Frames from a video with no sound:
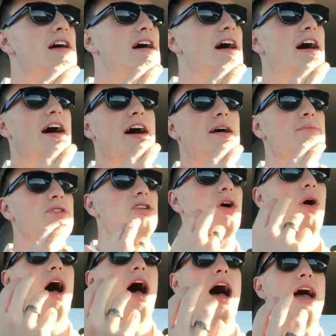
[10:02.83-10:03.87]
you
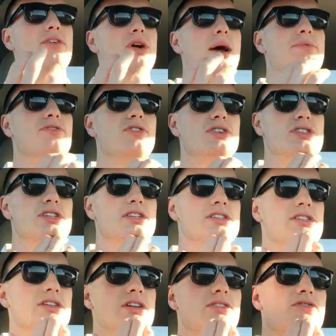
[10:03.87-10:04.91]
know, high reps
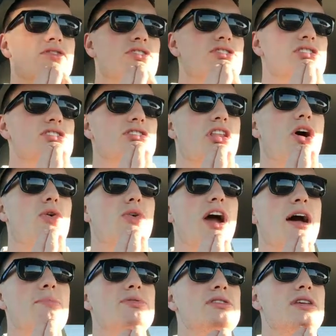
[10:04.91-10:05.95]
versus low
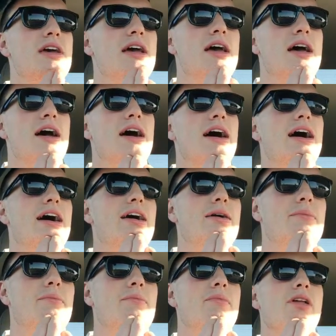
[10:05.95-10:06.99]
reps.
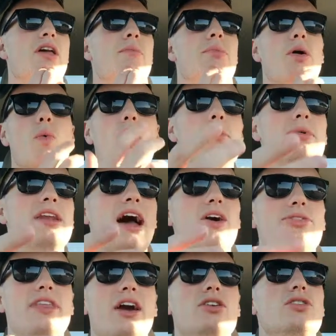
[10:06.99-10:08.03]
But women
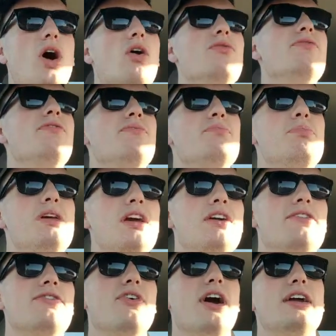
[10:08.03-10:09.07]
out there, don't be
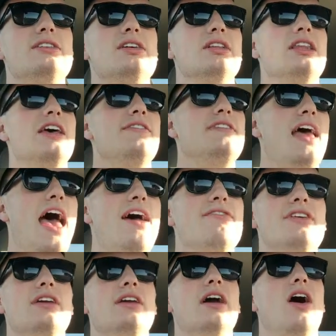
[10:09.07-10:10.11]
afraid to lift
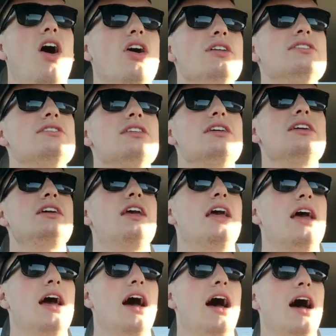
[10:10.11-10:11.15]
heavy. Honestly,
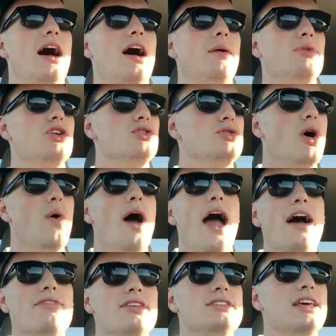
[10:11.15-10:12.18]
you don't
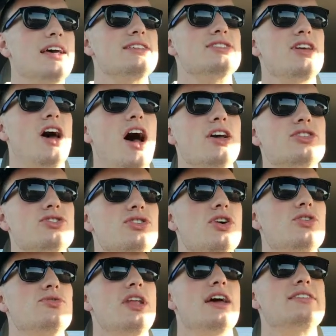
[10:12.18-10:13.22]
have the
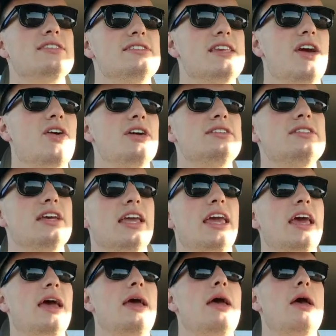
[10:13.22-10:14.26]
testosterone necessary to
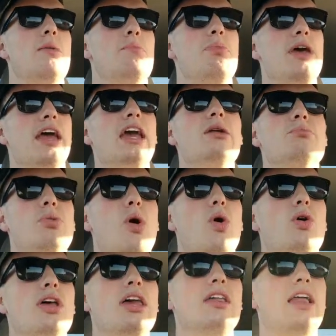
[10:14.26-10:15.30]
get big and
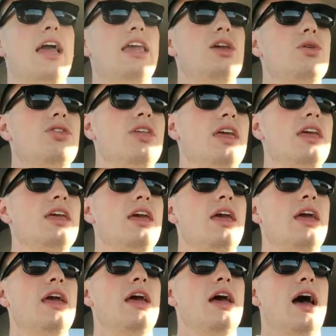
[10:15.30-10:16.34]
bulky like you think,
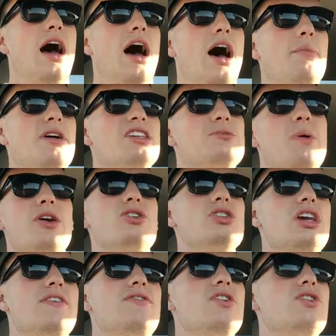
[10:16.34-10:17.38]

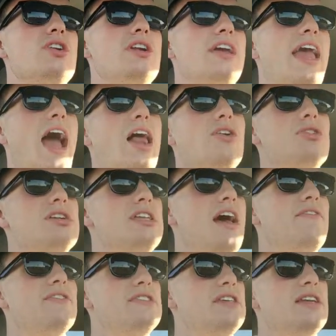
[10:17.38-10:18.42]
especially if you're in a calorie
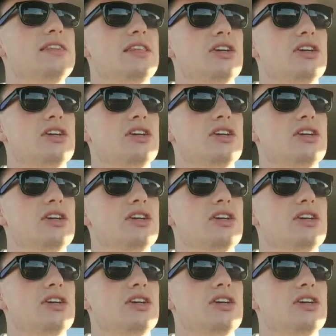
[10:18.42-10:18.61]
deficit.